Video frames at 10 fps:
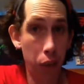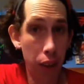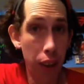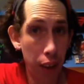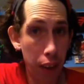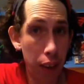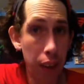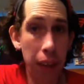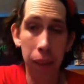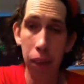one another
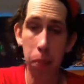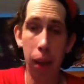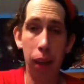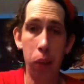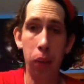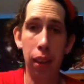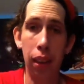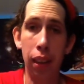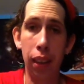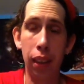and respect one
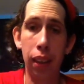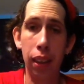another